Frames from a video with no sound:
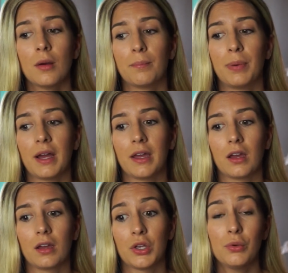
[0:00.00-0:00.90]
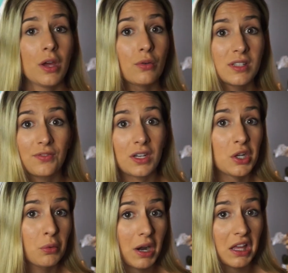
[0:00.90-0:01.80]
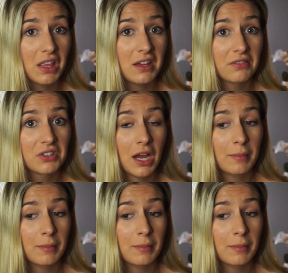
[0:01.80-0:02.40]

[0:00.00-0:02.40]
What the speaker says: but who knows if he knew where I lived.